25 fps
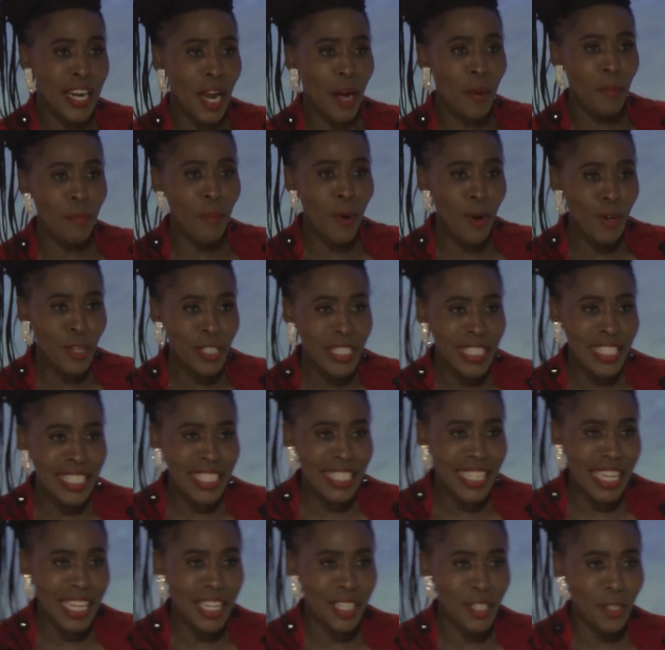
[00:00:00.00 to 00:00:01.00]
Now,
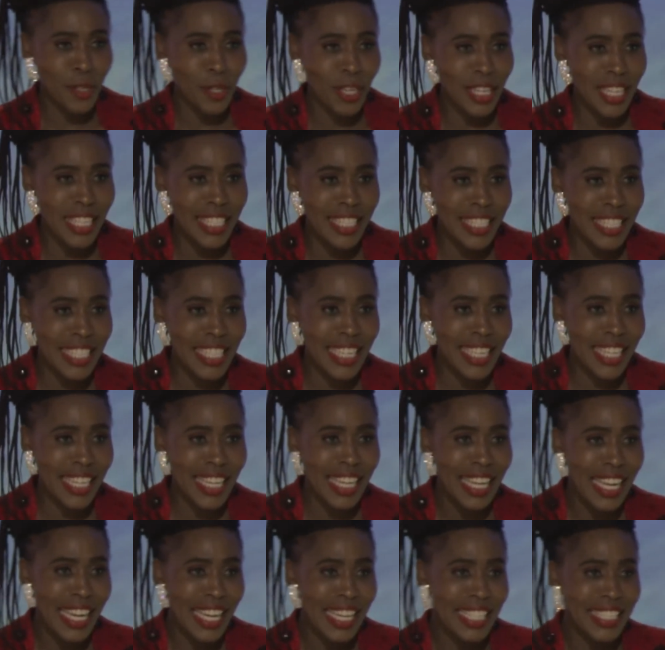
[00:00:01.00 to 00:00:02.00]
Moses has got a
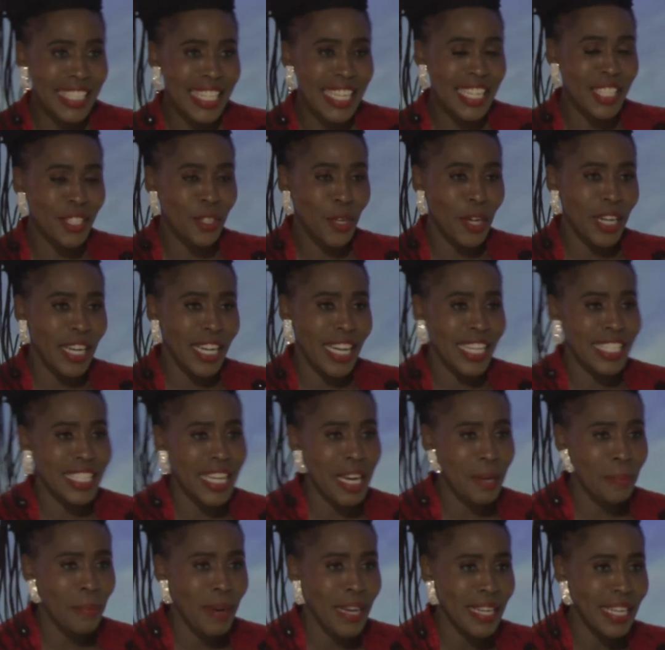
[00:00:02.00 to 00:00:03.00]
stick, he's got an
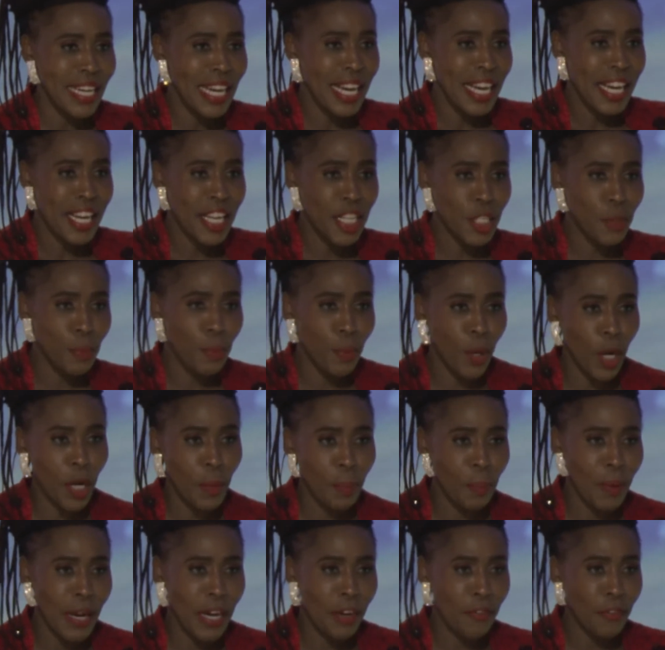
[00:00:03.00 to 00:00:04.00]
assignment, he's
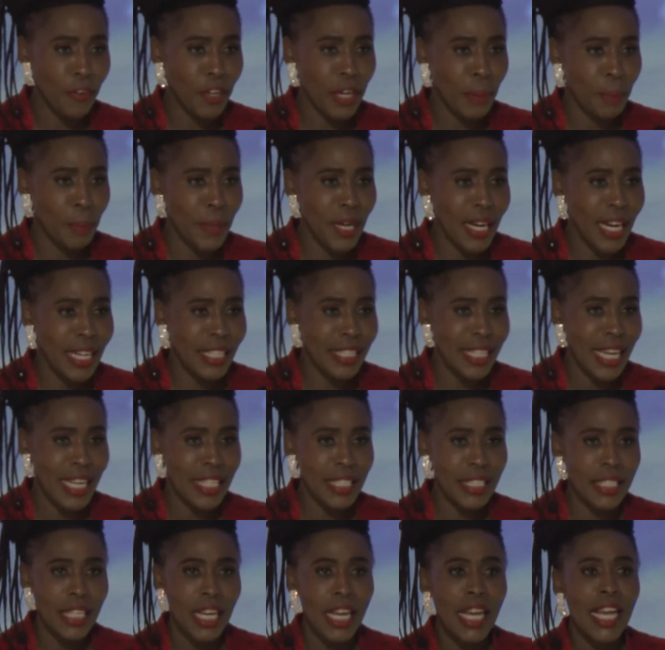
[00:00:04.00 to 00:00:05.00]
brought back for a bigger
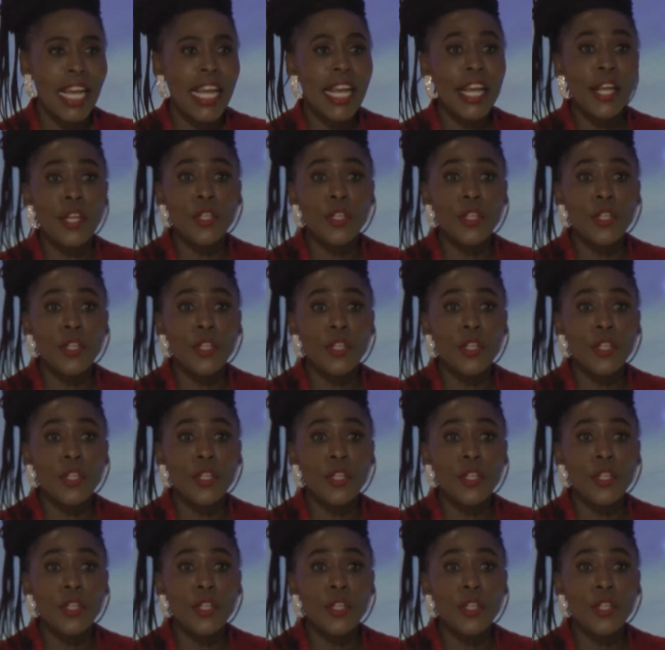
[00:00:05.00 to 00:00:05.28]
task.